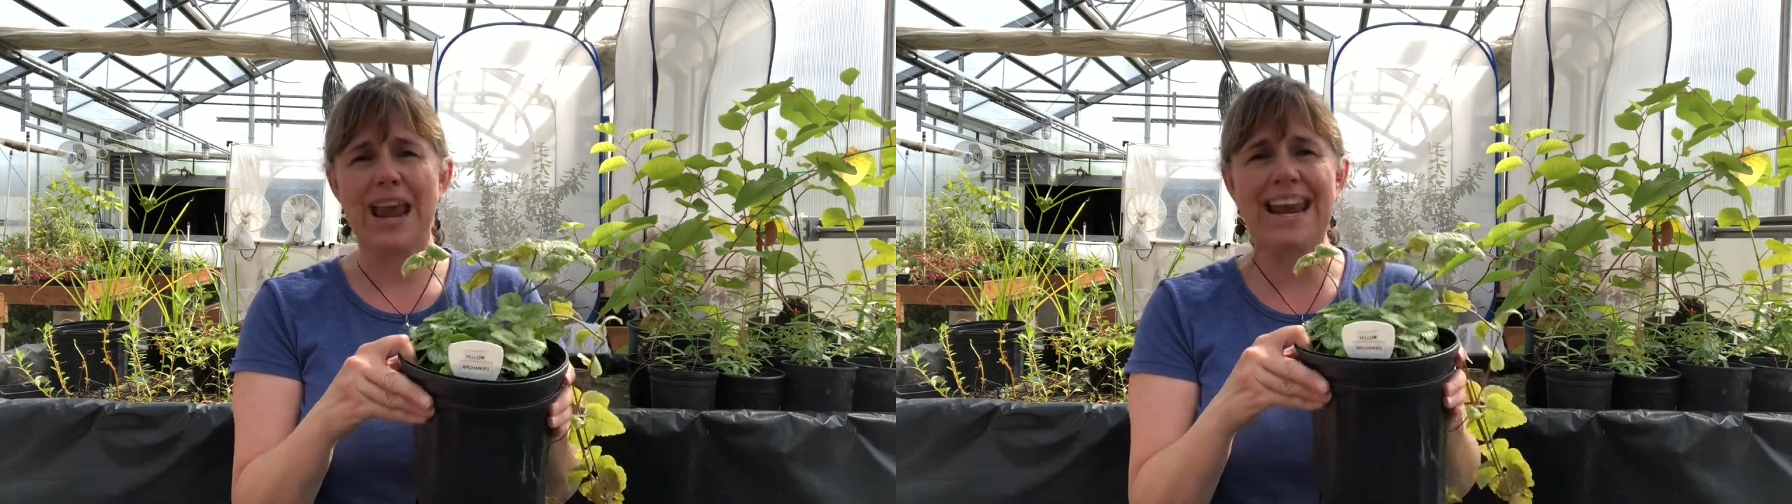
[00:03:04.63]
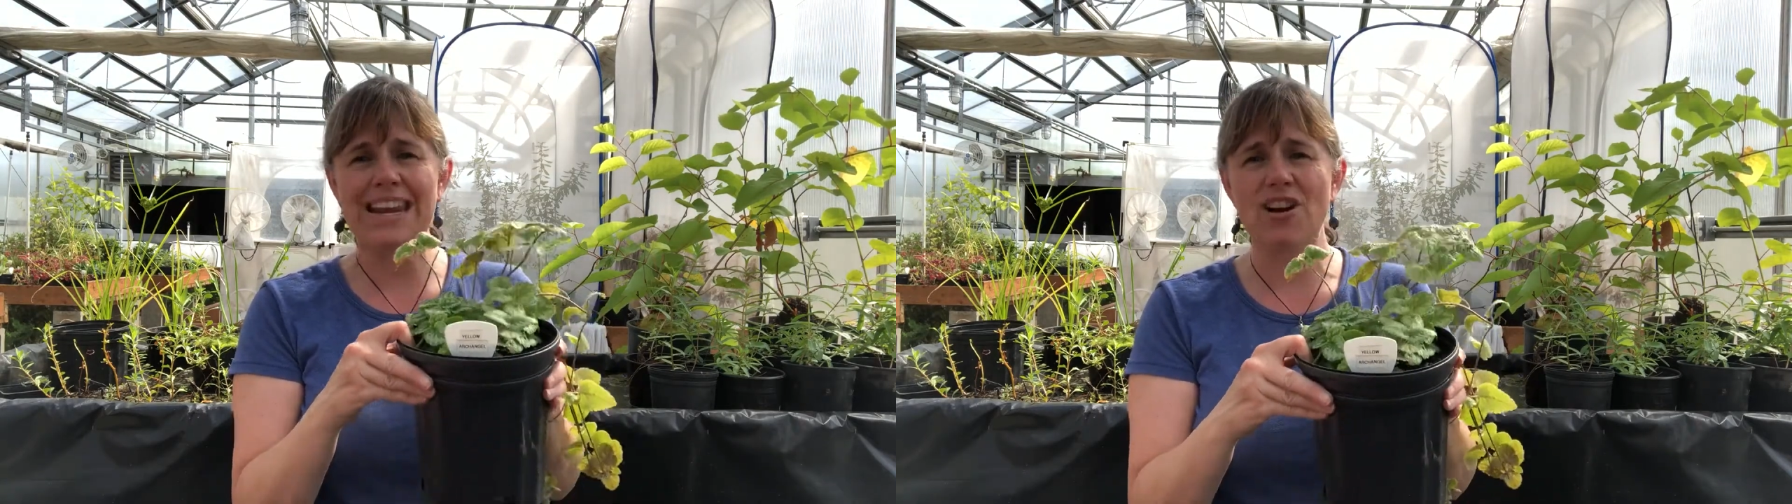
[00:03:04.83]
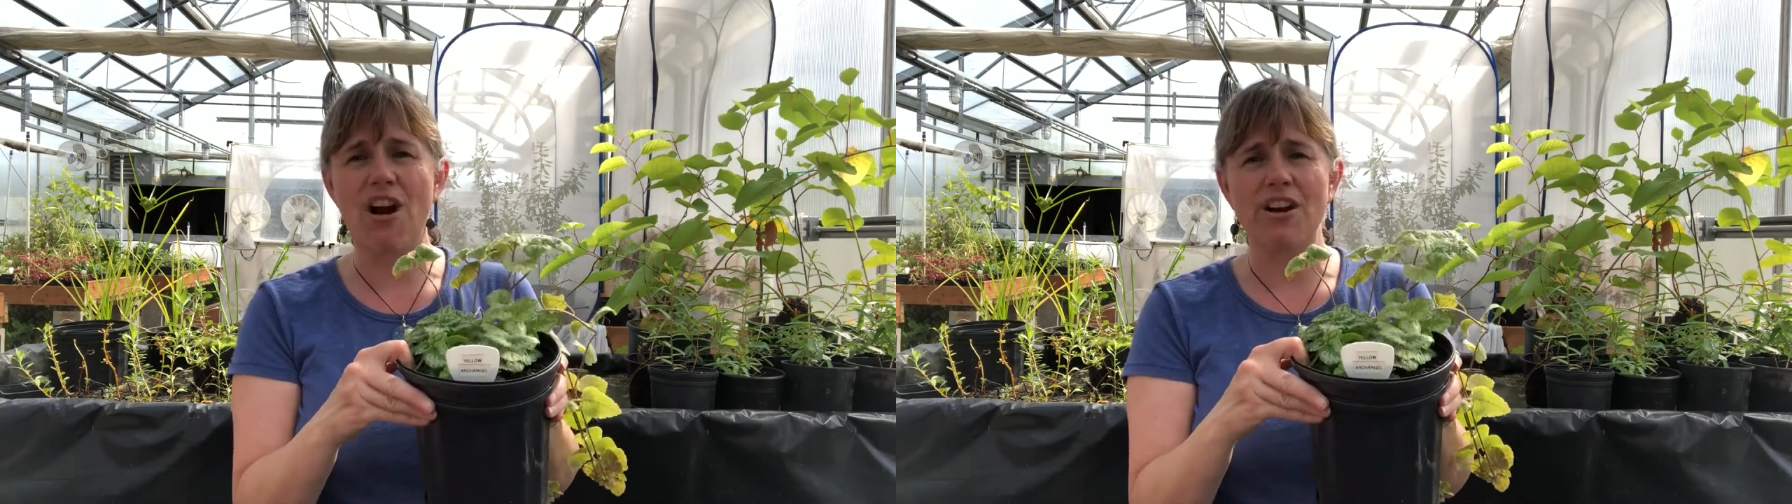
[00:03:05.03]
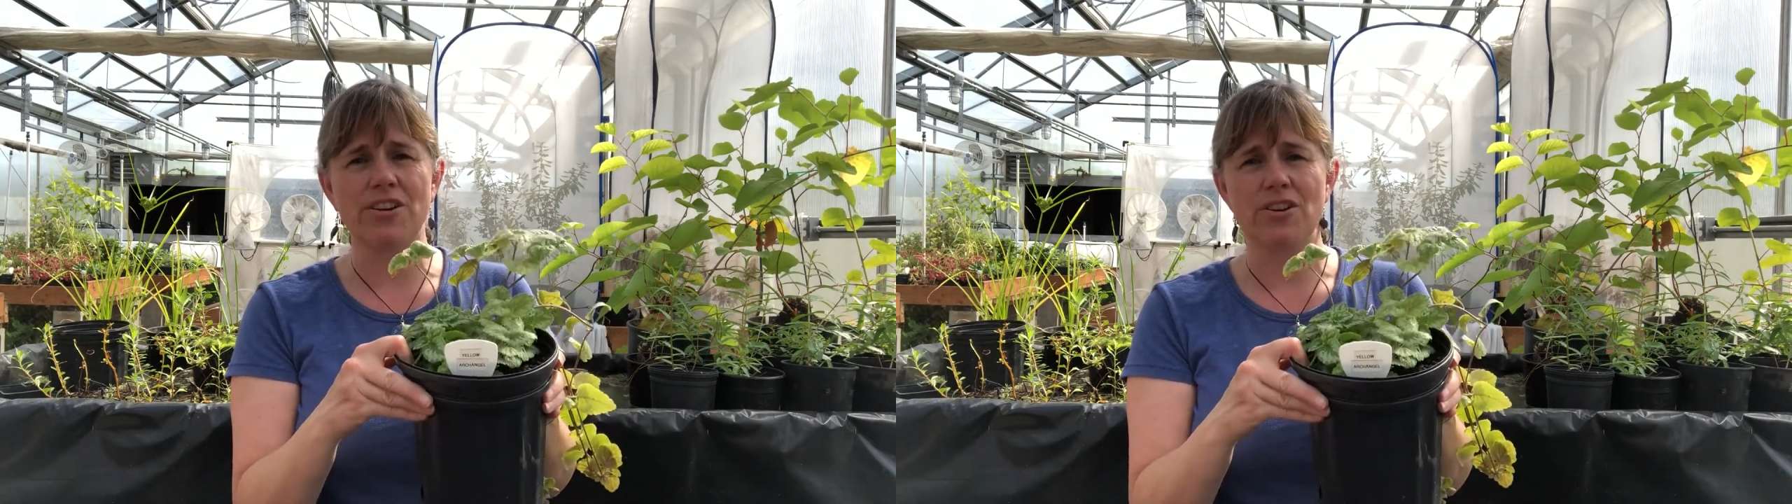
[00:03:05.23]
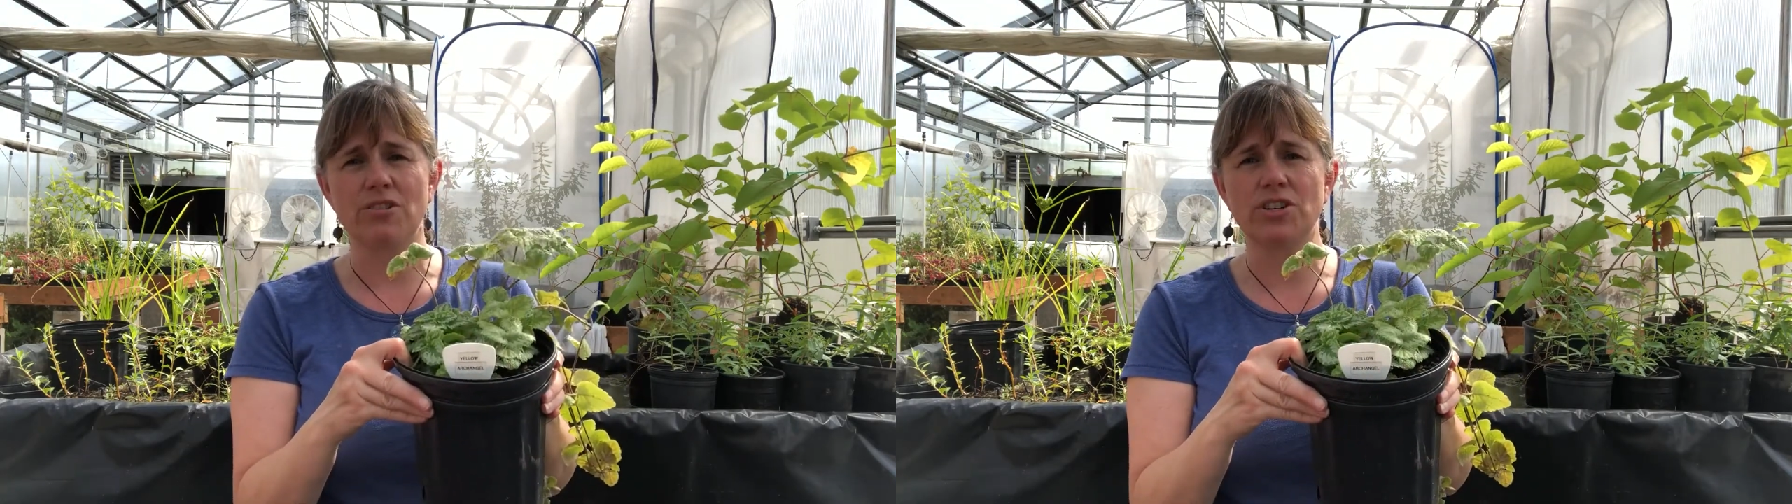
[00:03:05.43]
any
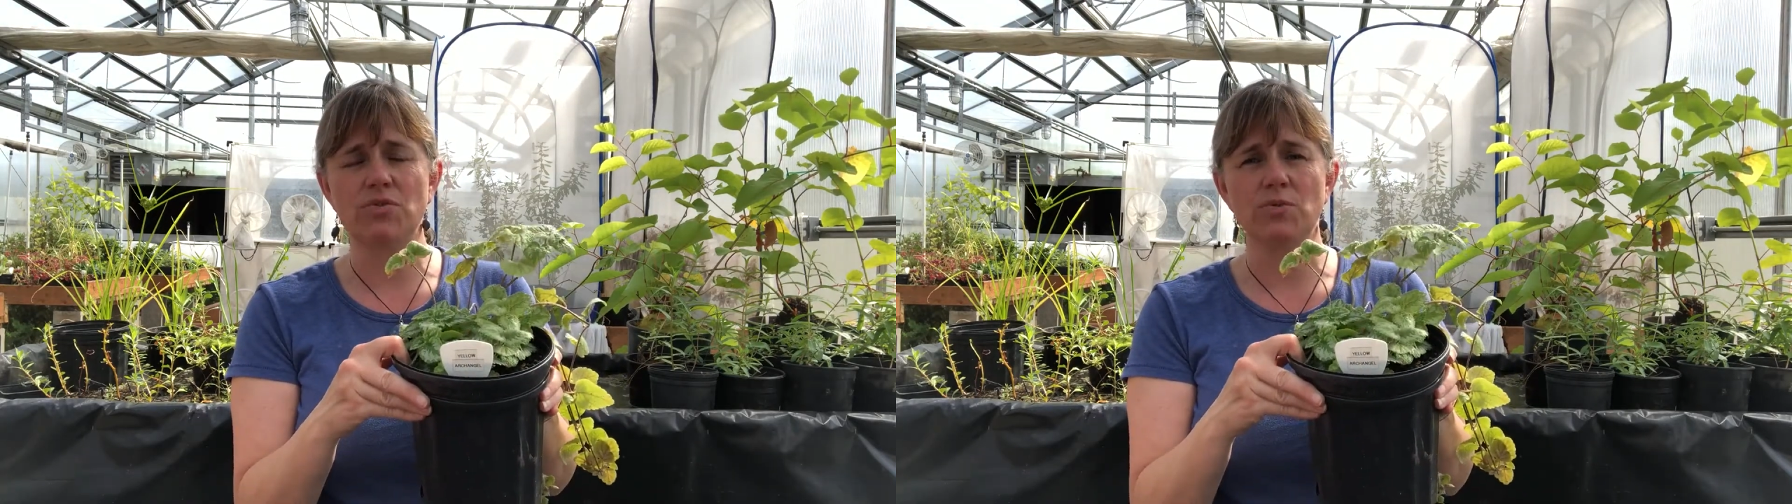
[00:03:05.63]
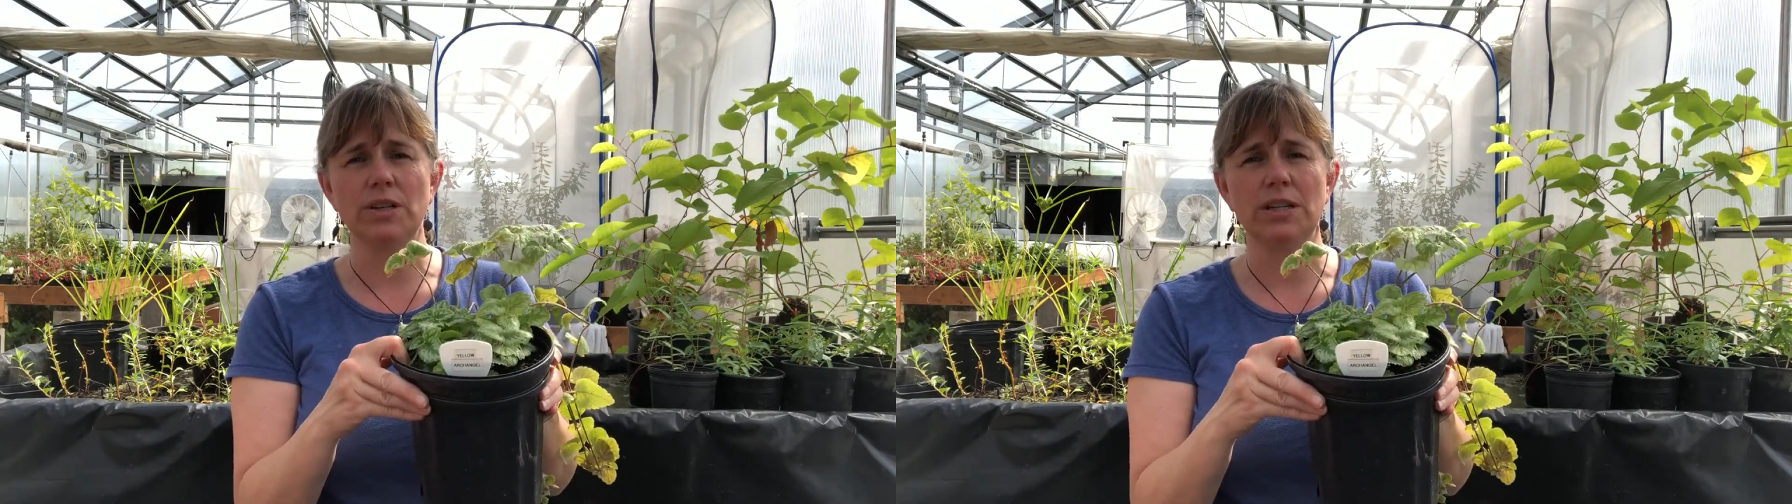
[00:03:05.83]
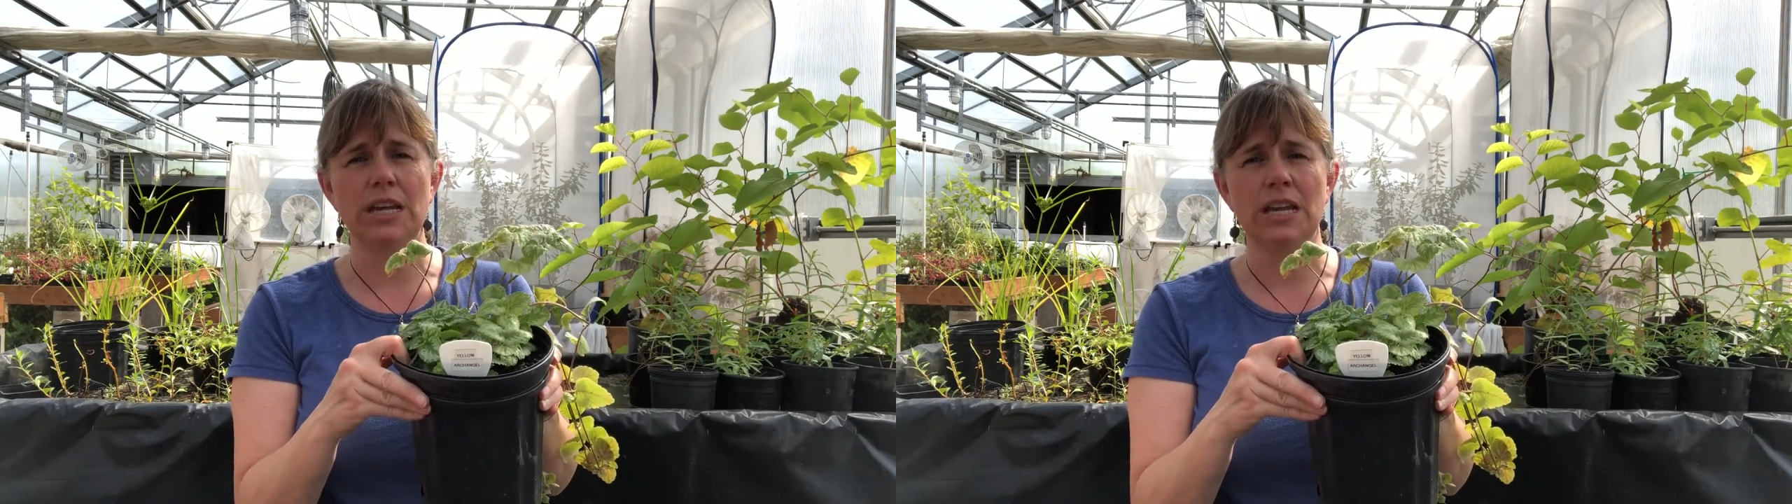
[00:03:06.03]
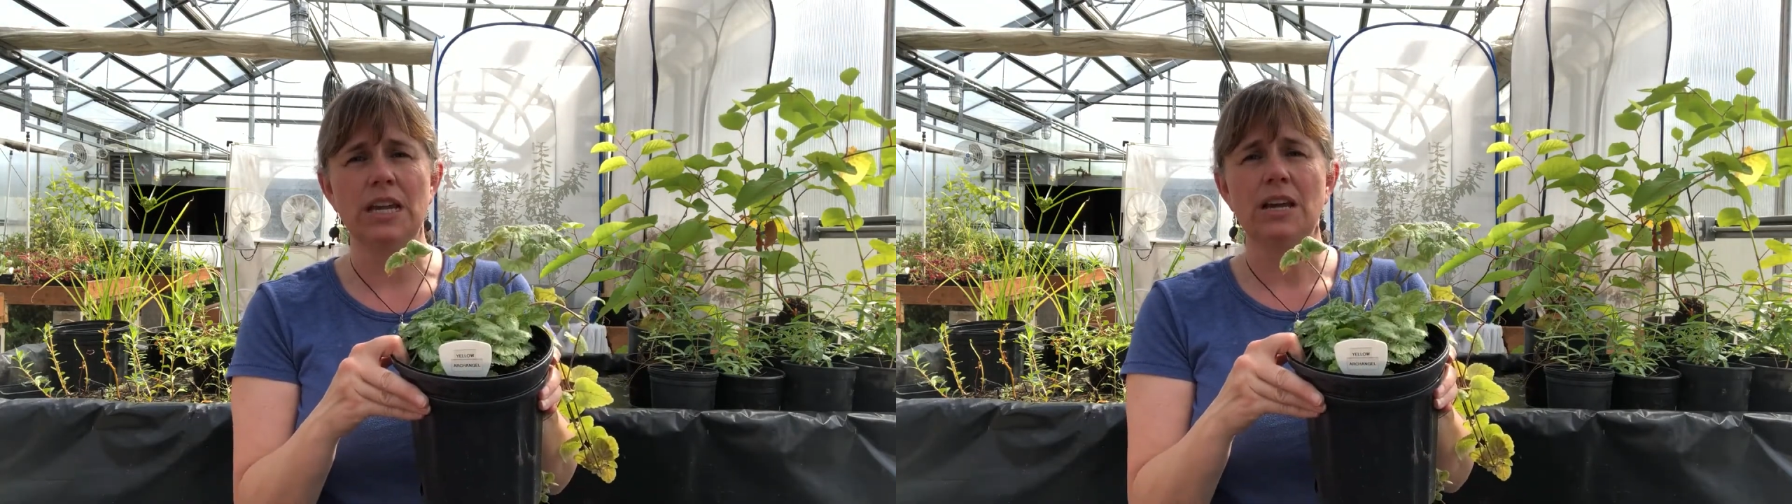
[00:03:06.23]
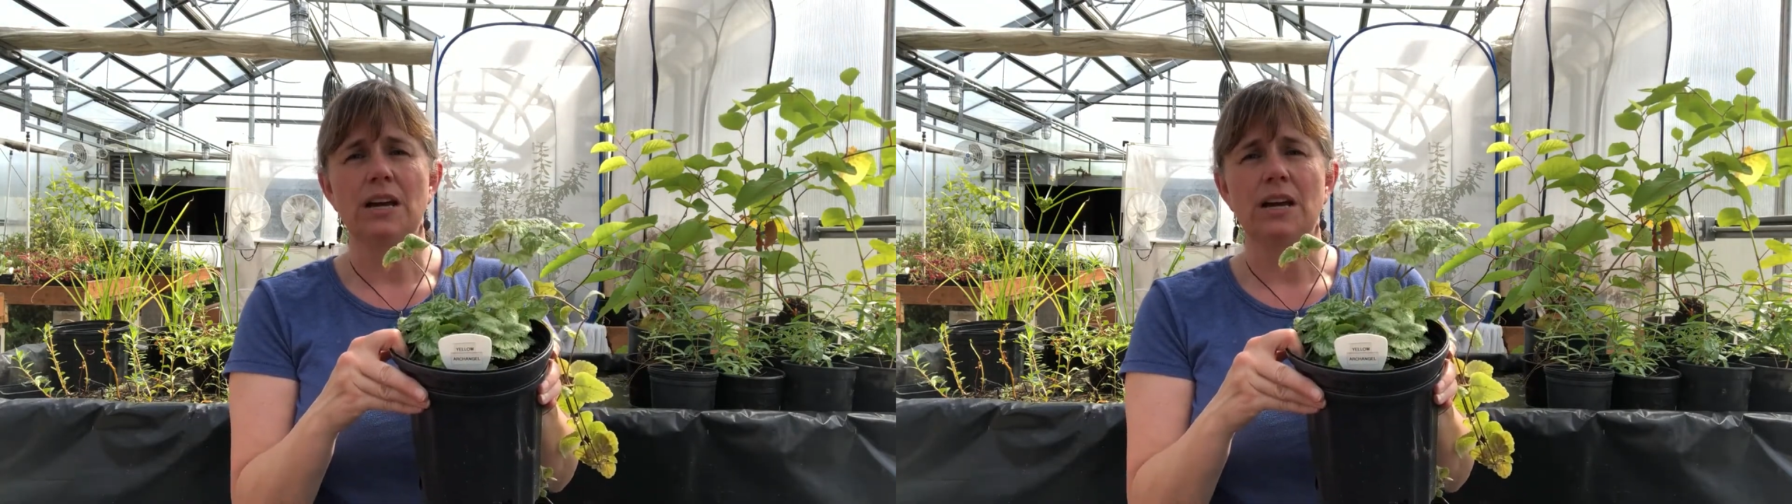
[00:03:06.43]
gardener to really